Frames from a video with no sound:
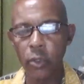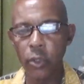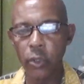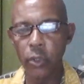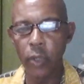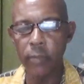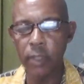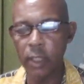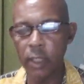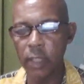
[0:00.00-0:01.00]
No, no, no. I'm
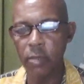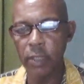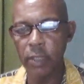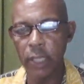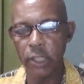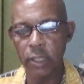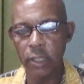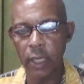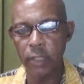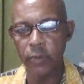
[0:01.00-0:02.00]
talking about
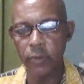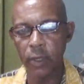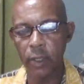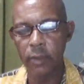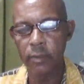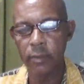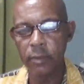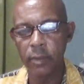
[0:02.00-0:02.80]
ash ashfall. Oh, okay.